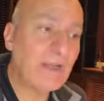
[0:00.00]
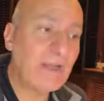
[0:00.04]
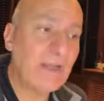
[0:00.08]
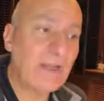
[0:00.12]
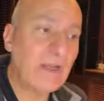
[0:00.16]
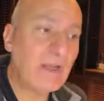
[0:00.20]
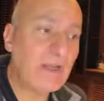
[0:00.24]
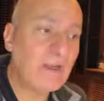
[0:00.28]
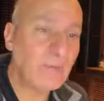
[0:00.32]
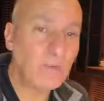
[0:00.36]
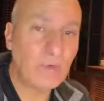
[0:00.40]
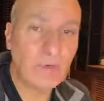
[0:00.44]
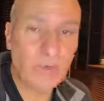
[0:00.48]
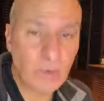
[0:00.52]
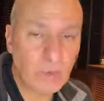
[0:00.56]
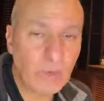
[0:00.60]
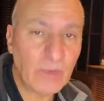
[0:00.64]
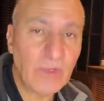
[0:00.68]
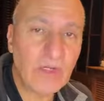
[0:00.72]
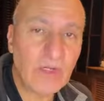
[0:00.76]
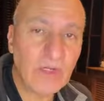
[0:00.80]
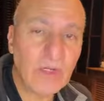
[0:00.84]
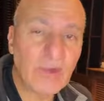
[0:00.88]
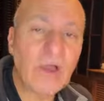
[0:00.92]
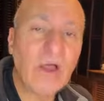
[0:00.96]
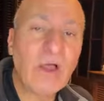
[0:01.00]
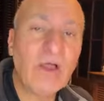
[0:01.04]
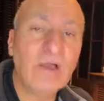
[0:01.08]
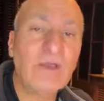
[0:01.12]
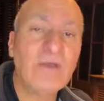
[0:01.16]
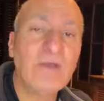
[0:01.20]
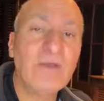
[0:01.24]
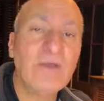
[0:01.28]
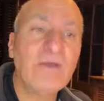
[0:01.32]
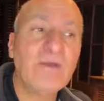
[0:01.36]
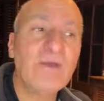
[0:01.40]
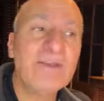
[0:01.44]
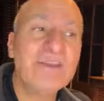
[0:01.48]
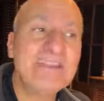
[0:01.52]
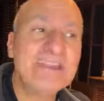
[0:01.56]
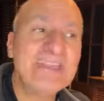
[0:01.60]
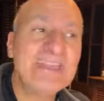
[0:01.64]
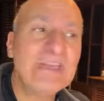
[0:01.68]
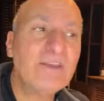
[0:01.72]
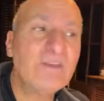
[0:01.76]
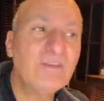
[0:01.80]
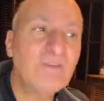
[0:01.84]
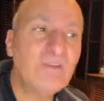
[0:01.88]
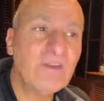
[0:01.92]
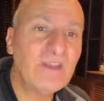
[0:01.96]
what we're going to call it,
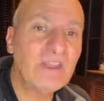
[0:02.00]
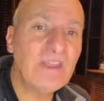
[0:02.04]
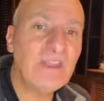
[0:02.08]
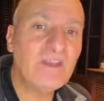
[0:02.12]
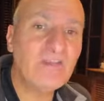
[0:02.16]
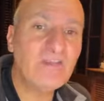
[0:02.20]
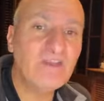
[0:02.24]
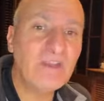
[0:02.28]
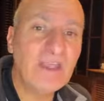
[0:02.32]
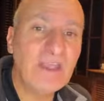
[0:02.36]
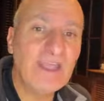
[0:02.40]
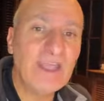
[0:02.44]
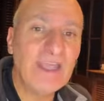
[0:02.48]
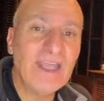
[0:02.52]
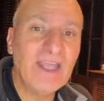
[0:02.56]
Skin Vive,